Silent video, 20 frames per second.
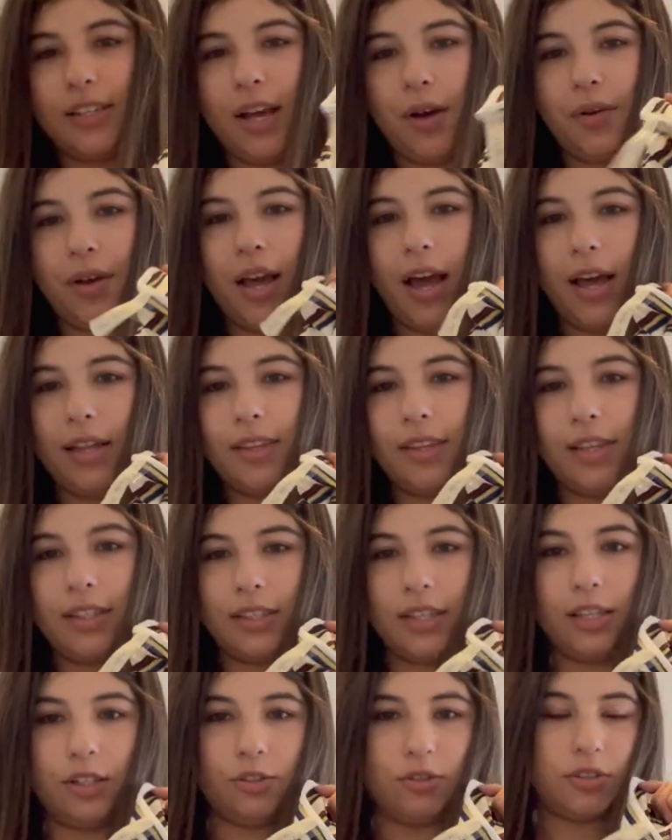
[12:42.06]
how it had
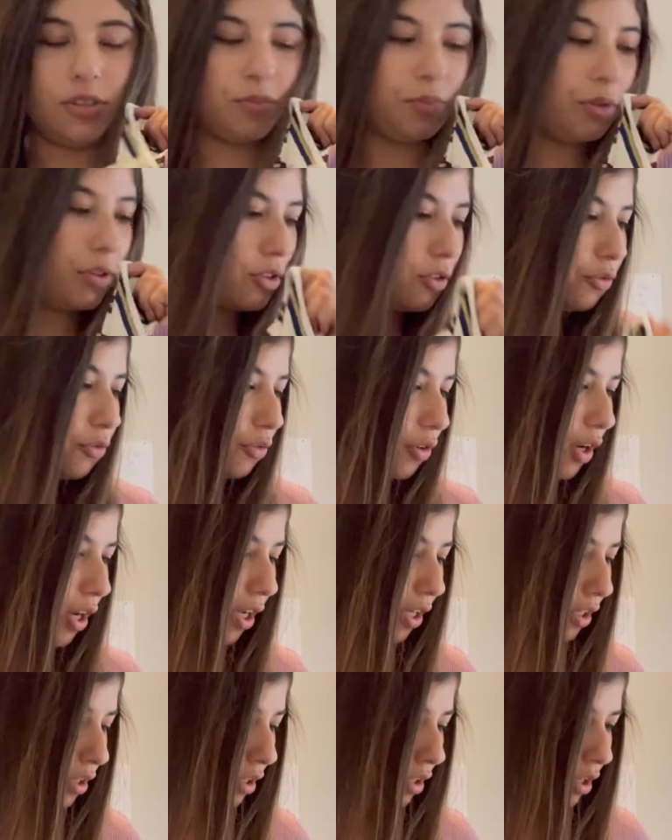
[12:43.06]
like the little zipper in the
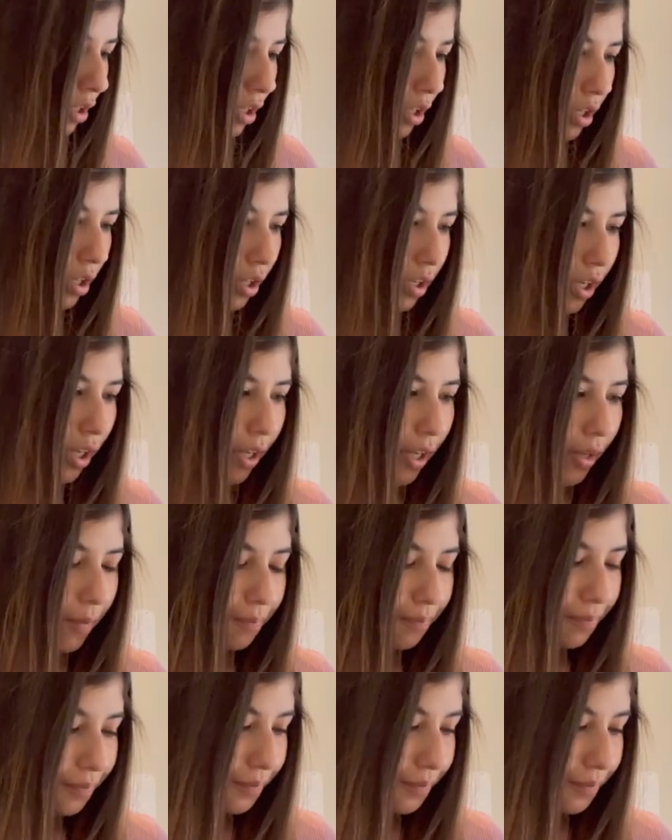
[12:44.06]
front. Um,